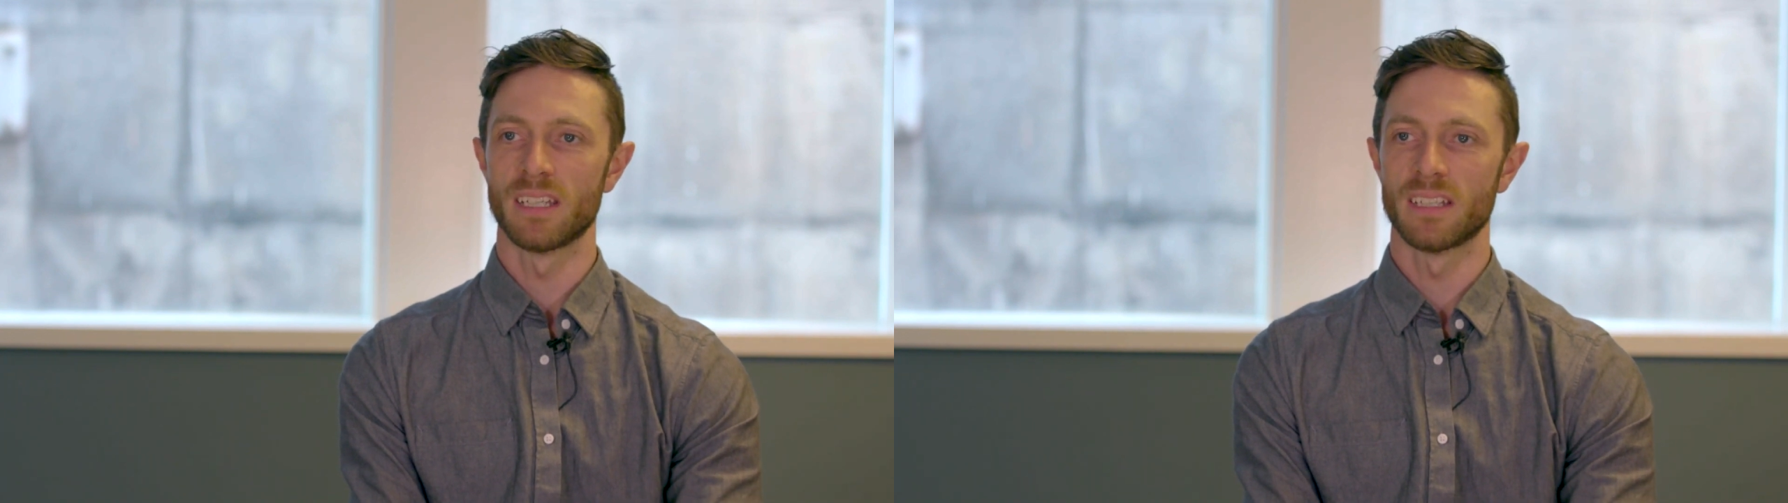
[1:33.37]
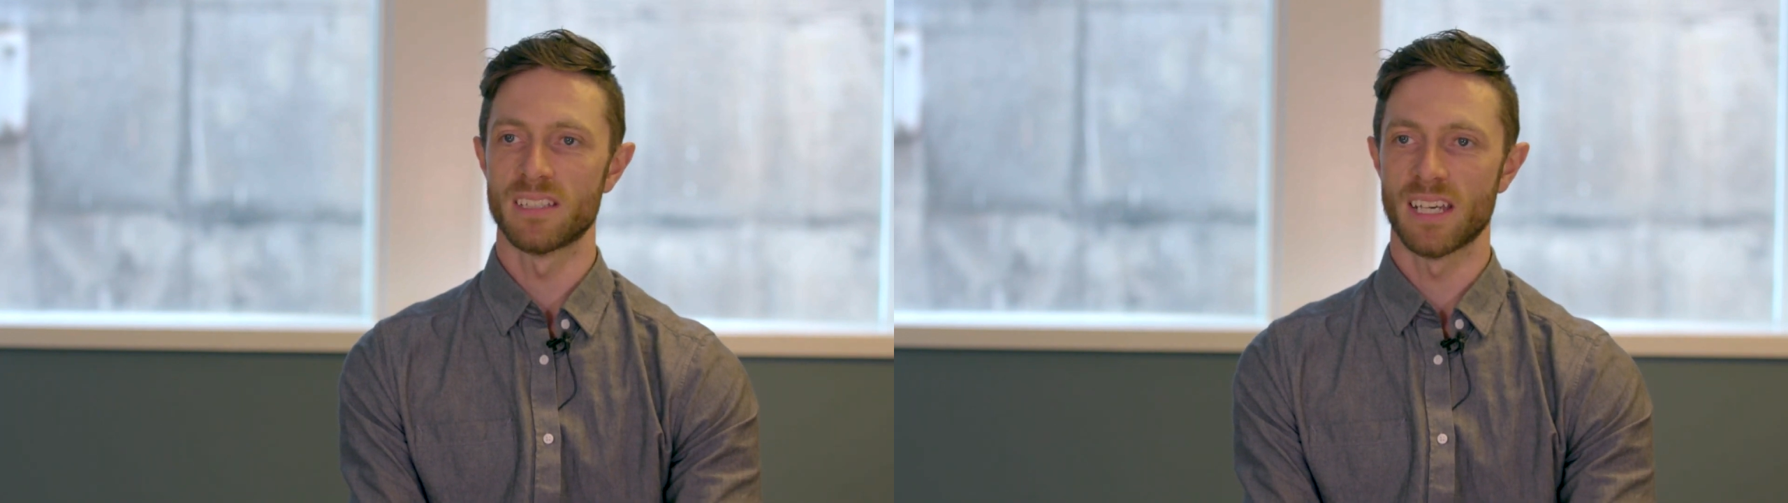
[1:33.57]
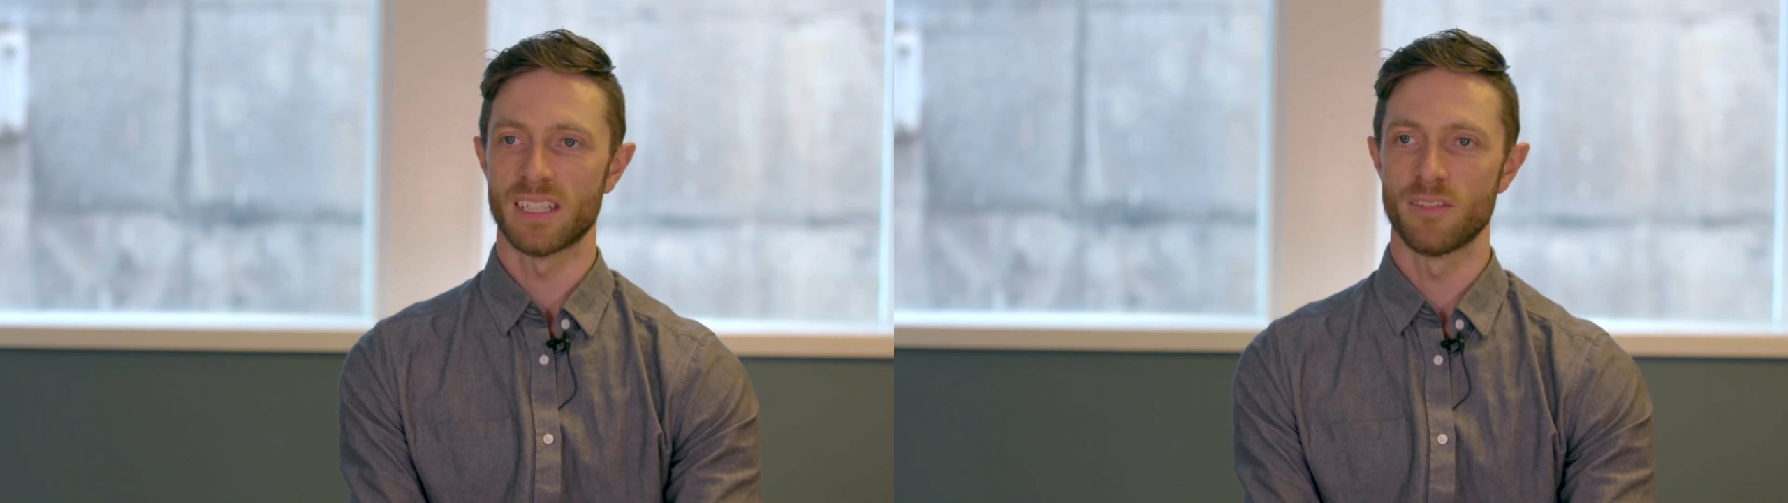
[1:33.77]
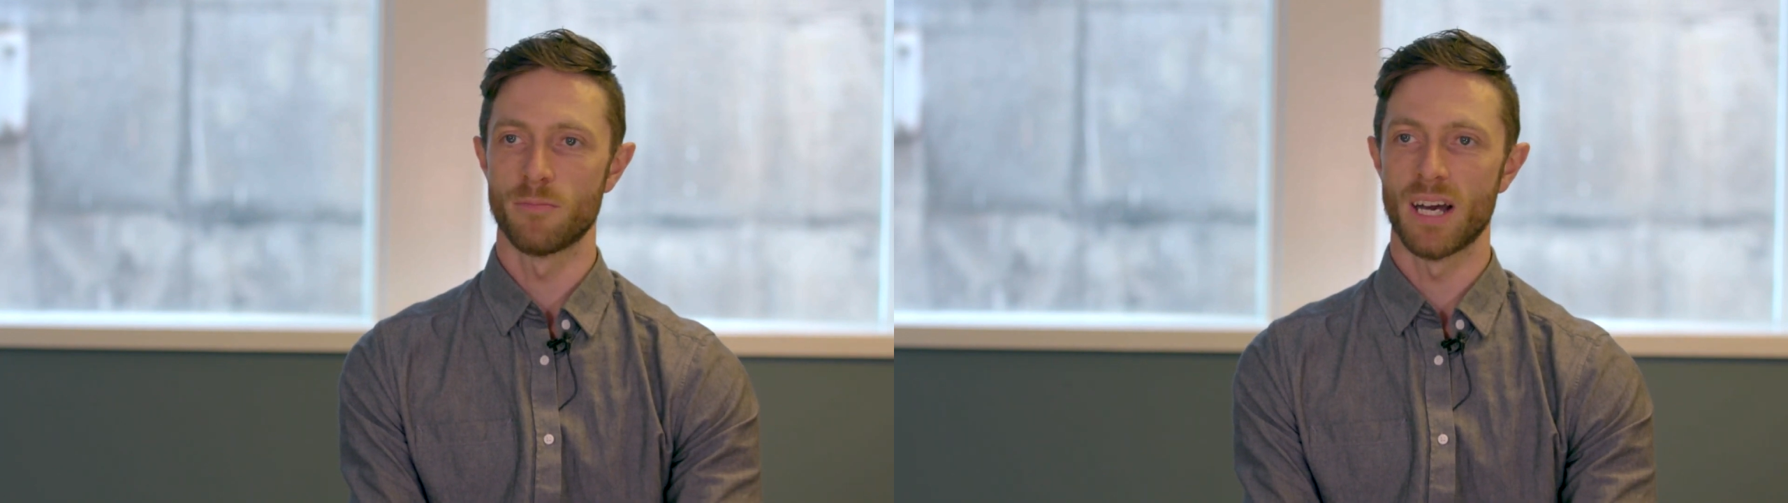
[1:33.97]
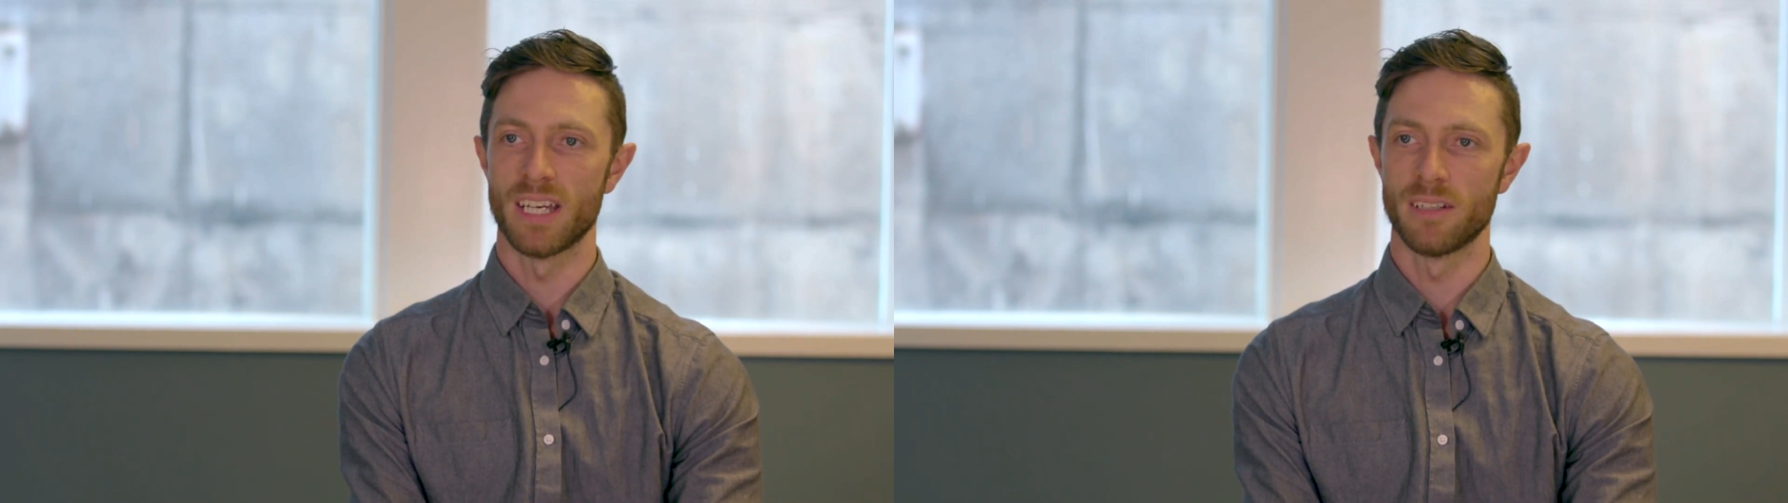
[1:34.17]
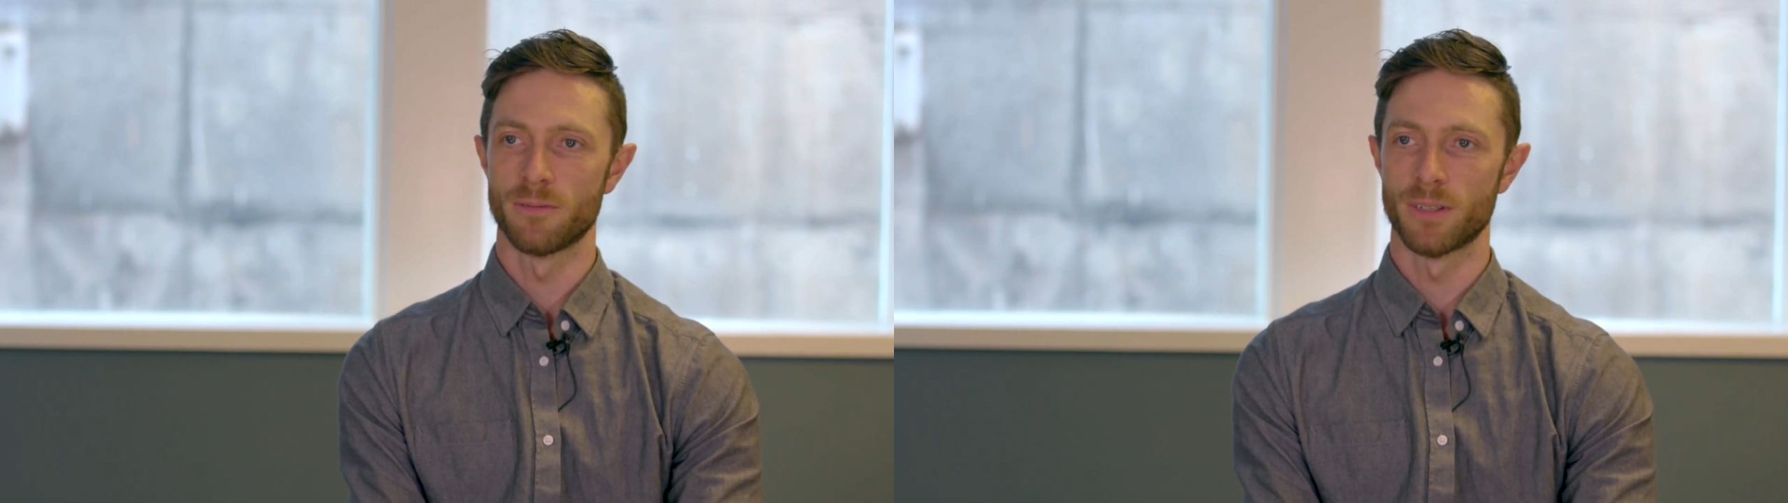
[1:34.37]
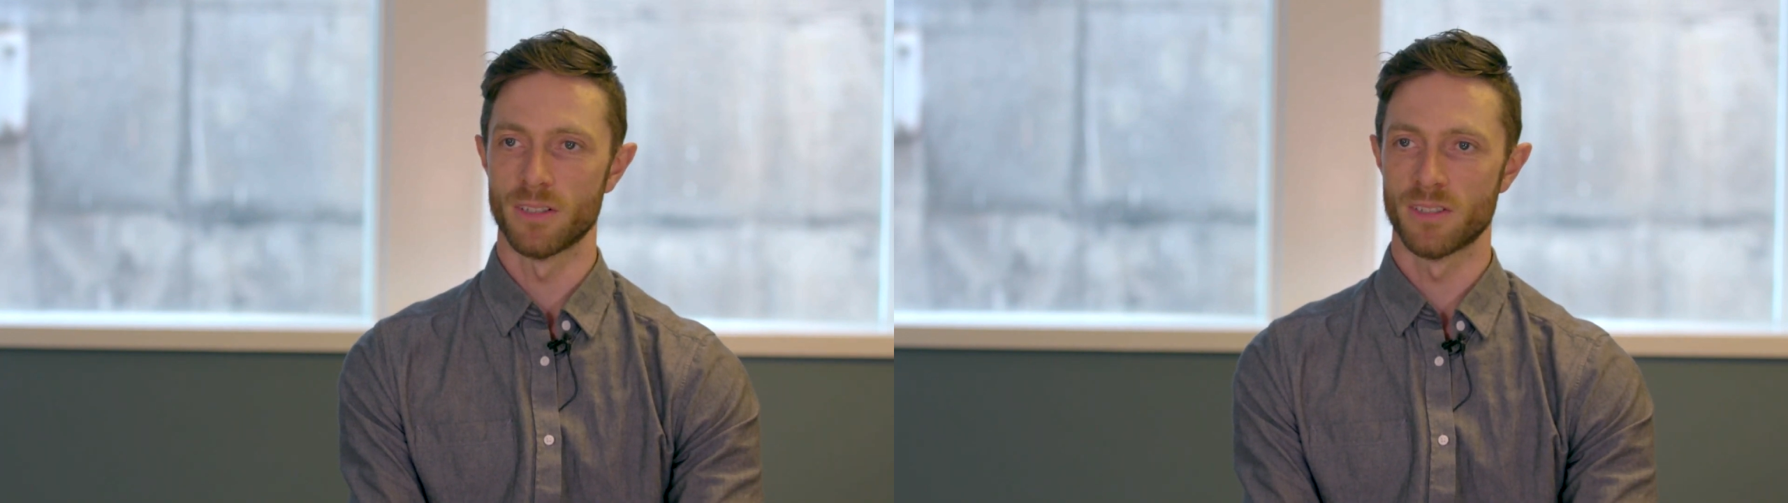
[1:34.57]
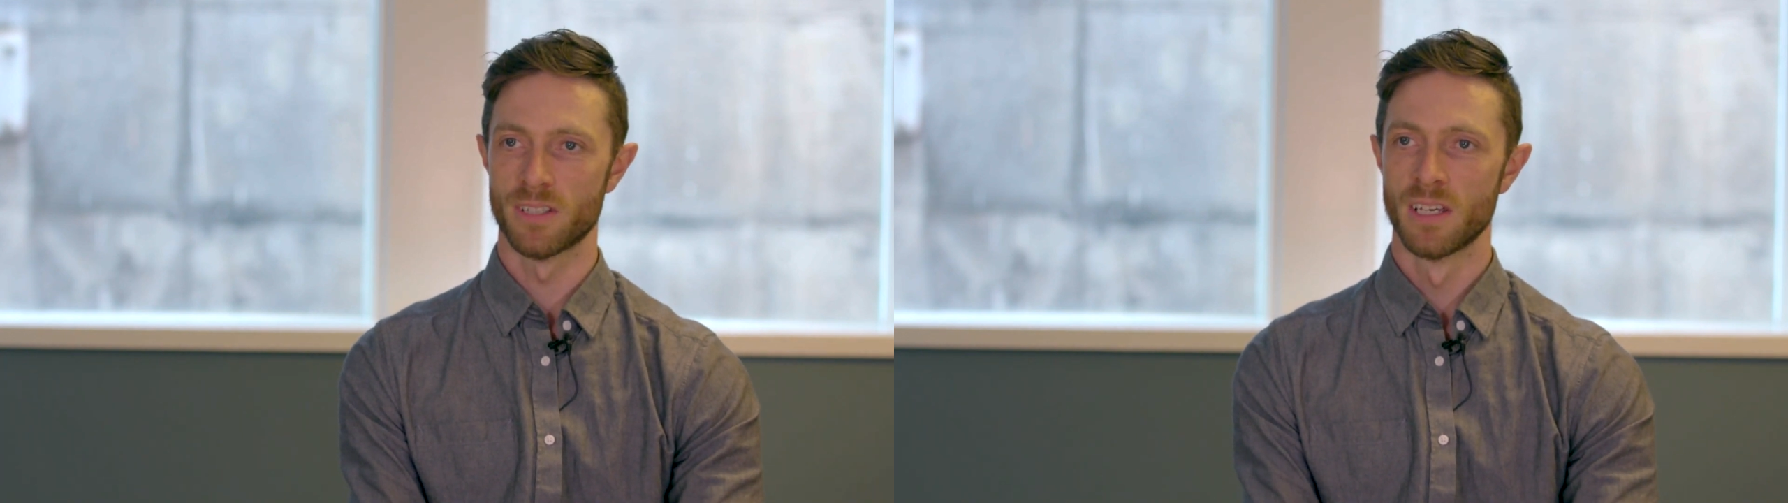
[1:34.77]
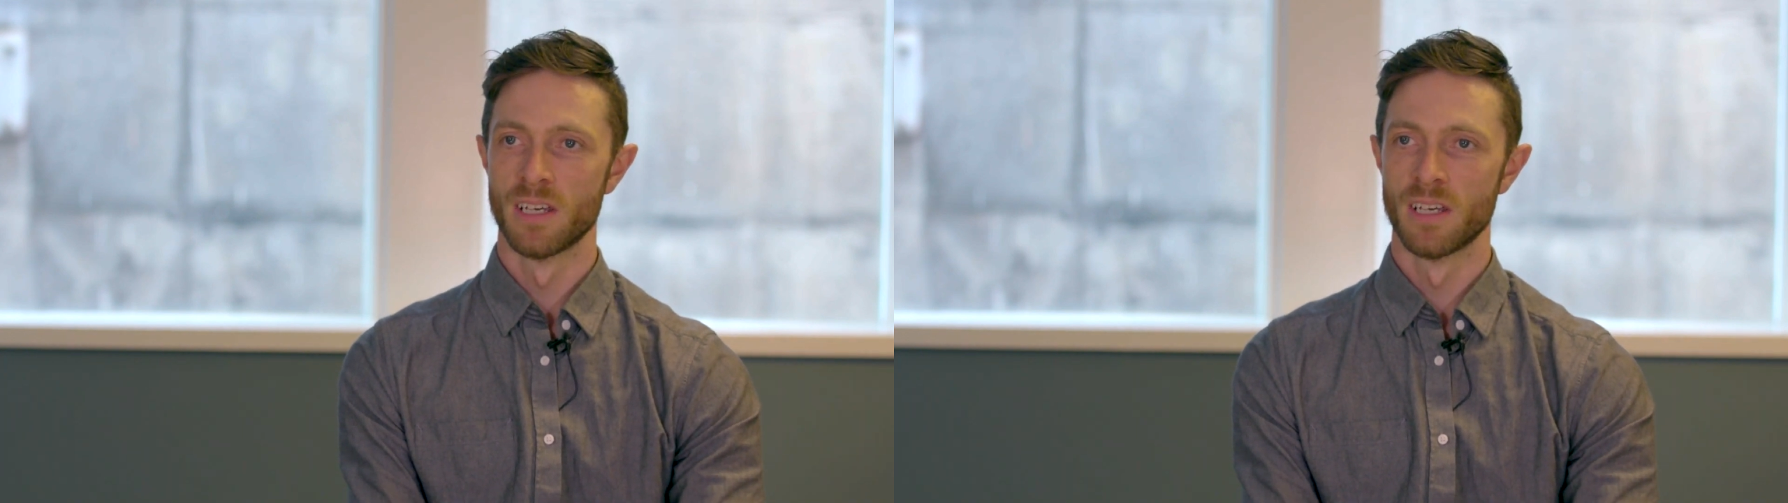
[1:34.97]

executive buy-in first.